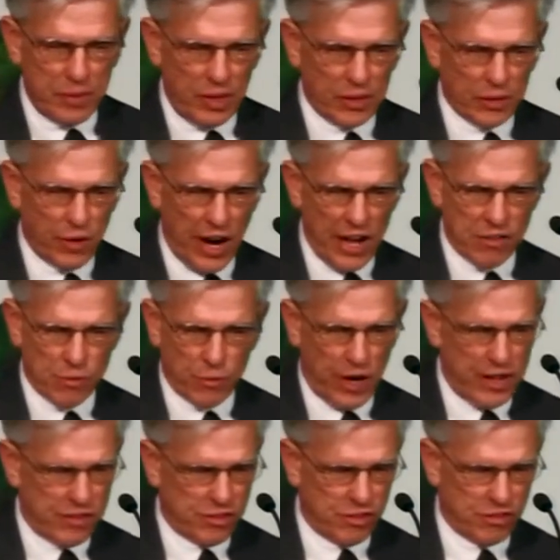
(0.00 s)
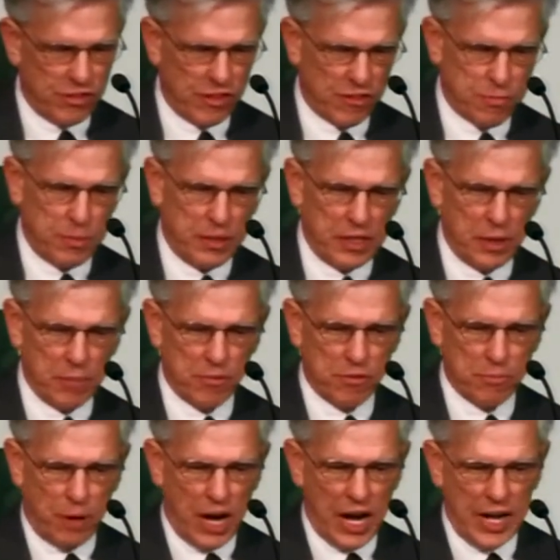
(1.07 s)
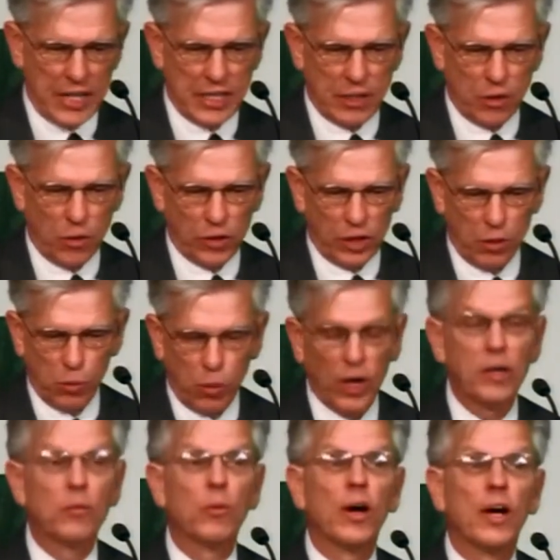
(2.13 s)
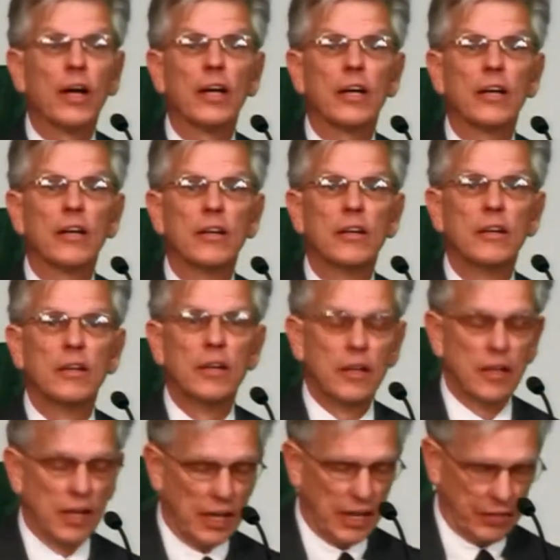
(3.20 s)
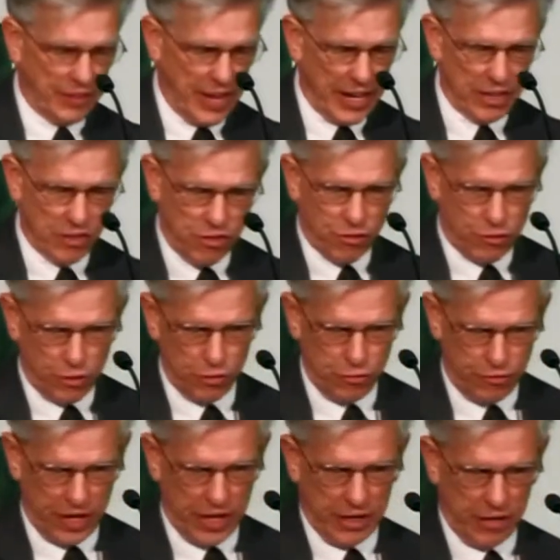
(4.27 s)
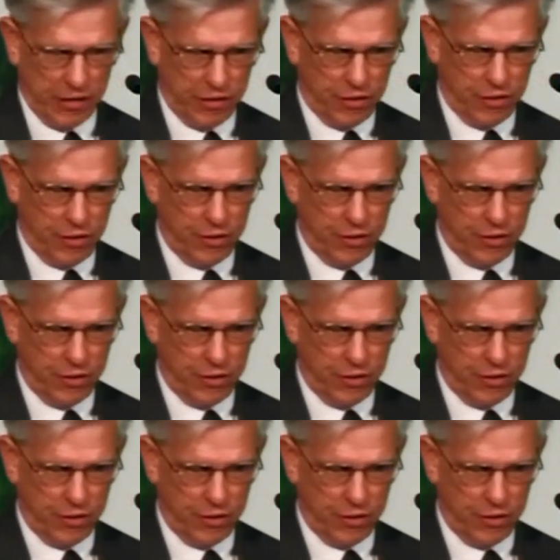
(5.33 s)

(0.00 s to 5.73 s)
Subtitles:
Christ's righteousness becomes mine in only one way, and that is through faith.